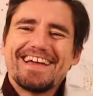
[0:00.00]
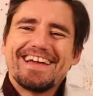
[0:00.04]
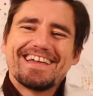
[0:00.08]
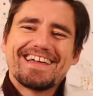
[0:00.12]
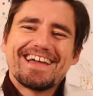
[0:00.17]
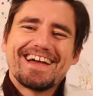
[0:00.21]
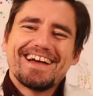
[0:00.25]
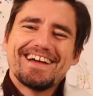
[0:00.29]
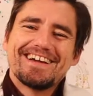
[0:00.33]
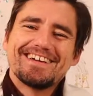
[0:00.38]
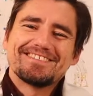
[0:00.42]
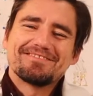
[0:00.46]
Hey
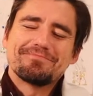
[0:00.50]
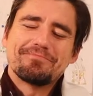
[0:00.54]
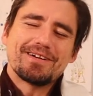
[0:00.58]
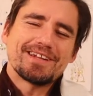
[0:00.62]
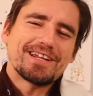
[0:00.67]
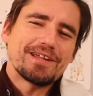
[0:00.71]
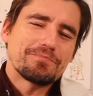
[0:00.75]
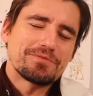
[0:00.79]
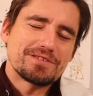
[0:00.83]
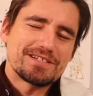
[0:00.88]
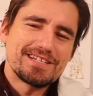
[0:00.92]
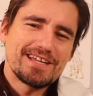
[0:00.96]
guys, my
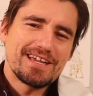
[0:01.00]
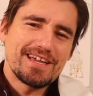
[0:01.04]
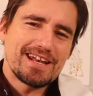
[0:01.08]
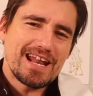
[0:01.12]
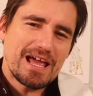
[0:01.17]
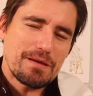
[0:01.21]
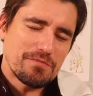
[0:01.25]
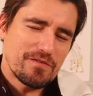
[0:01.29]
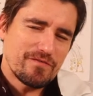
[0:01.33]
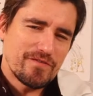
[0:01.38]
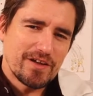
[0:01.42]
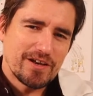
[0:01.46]
name is Dan.
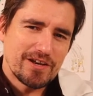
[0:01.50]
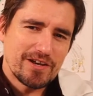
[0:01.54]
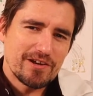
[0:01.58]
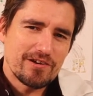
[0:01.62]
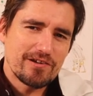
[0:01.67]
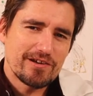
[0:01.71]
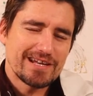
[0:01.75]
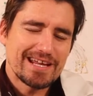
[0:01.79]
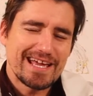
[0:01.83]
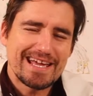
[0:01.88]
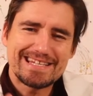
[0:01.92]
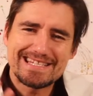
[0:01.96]
I'm a
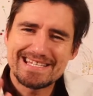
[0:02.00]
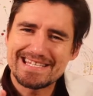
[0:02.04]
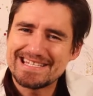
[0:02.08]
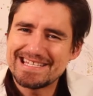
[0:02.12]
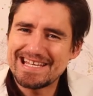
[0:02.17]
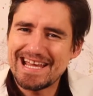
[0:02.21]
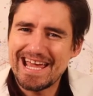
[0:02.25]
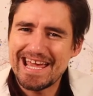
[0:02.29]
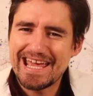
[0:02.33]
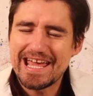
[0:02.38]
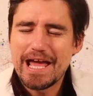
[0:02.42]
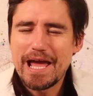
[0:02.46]
veterinarian. And
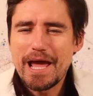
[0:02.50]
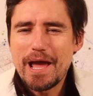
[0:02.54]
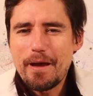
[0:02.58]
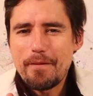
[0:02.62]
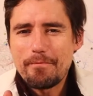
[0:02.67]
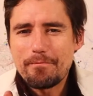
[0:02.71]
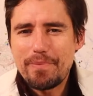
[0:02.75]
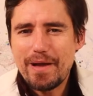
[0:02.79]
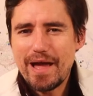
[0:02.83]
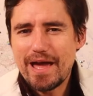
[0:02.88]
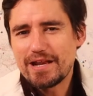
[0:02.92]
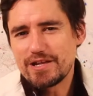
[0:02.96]
today,
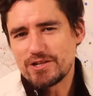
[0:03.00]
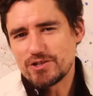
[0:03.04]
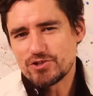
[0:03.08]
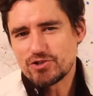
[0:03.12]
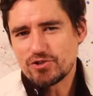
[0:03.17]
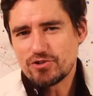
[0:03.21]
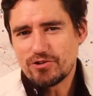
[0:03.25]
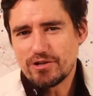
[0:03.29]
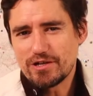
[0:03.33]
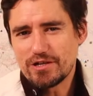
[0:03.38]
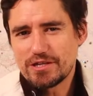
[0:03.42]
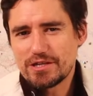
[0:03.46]
pet
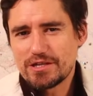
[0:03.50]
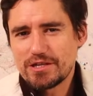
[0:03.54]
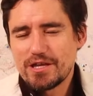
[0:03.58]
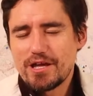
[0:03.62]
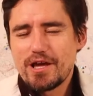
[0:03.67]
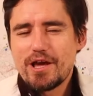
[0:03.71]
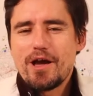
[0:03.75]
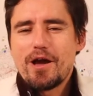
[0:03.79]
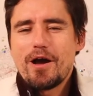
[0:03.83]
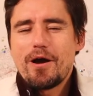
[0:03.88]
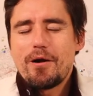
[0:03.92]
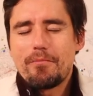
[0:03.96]
insurance.
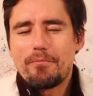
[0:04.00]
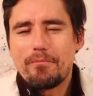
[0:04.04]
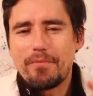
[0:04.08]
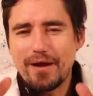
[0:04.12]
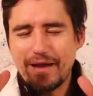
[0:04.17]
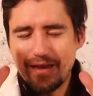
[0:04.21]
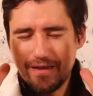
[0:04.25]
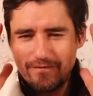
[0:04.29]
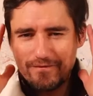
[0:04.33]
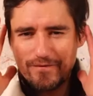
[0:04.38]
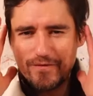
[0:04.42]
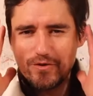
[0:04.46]

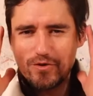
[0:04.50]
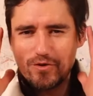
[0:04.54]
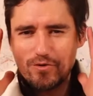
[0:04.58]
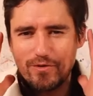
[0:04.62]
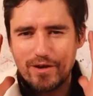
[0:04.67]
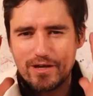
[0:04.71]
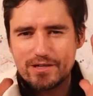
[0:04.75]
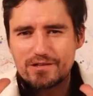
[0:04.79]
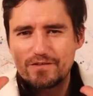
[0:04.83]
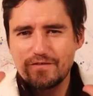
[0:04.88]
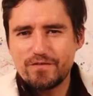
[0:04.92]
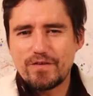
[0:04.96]
My view
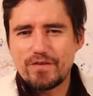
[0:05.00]
as a